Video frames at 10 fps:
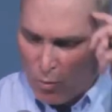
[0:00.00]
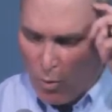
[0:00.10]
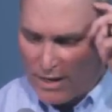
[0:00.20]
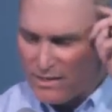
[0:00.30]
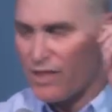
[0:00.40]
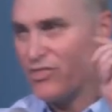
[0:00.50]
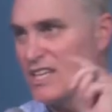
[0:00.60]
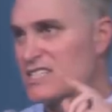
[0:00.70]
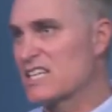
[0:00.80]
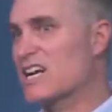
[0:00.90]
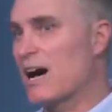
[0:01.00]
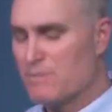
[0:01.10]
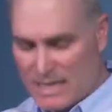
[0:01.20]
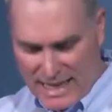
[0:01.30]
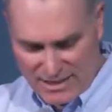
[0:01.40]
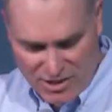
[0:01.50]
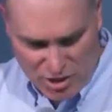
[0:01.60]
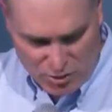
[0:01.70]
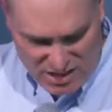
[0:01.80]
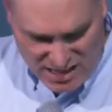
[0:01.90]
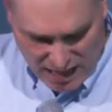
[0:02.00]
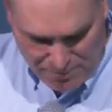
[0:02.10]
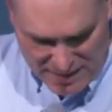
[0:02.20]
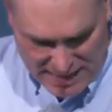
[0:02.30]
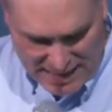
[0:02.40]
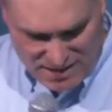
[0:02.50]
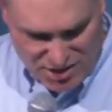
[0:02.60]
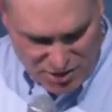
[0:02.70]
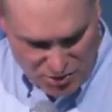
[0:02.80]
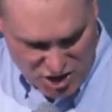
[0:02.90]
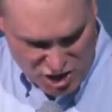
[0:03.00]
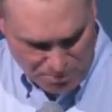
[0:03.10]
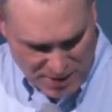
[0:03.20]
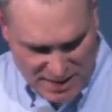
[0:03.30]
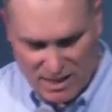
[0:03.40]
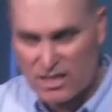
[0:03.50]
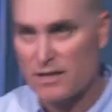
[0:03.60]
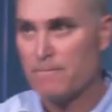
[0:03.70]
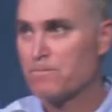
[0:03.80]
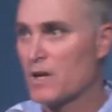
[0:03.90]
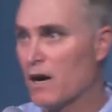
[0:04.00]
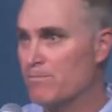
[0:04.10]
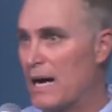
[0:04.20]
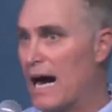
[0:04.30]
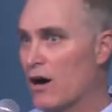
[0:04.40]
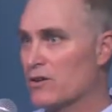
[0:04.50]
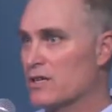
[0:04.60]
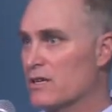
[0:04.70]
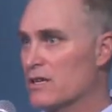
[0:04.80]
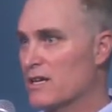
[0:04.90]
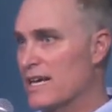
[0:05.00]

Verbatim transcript: But one of the things that God began to do is God began to speak about